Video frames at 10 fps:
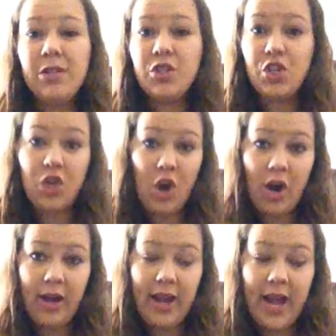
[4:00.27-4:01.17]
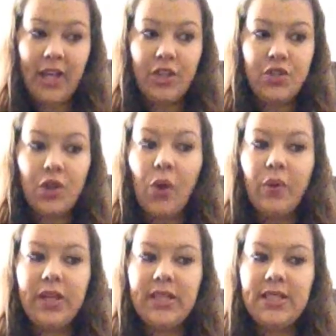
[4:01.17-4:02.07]
much gone. I
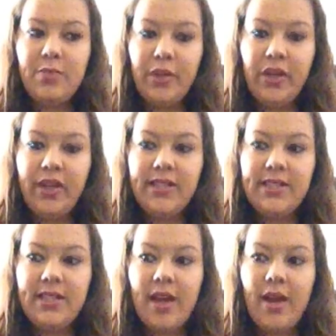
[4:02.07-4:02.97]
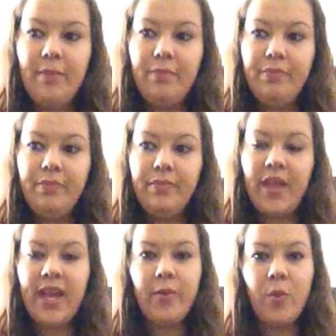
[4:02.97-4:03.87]
don't experience them
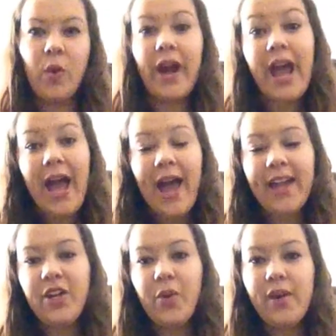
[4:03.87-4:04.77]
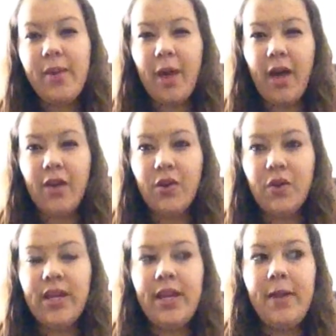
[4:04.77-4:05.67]
anymore. I know when I'm
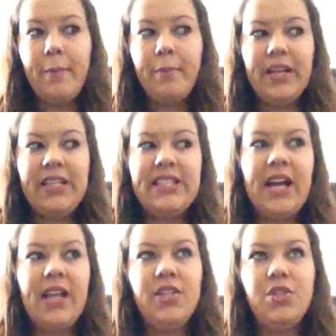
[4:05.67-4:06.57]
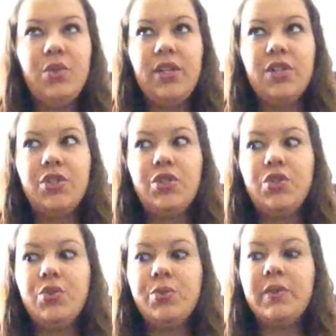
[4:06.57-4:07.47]
hungry, but it's not like to the
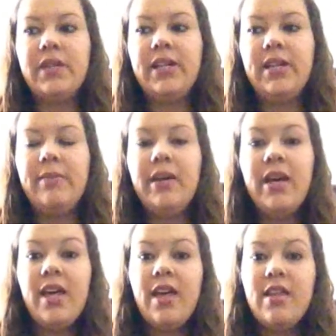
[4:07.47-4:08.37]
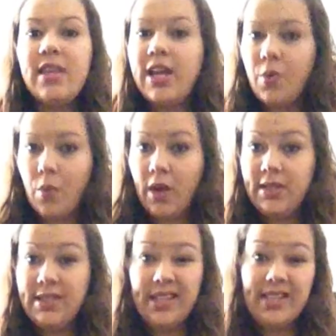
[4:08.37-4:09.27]
extreme that it
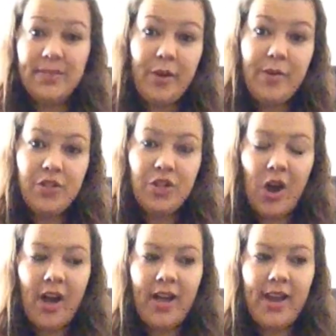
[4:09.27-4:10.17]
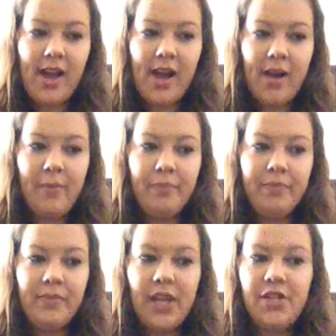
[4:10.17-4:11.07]
was. Like, it's pretty much gone.
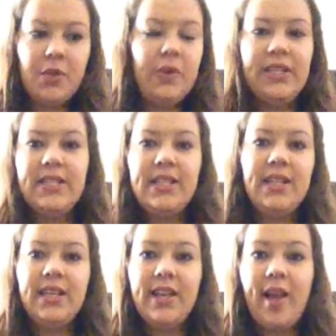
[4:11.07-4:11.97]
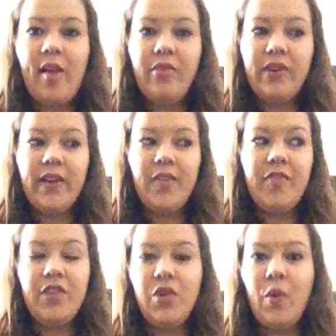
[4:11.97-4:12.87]
I don't need to eat every
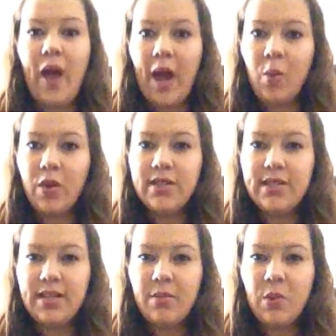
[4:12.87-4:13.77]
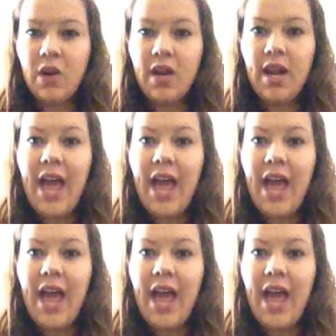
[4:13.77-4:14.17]
few hours anymore.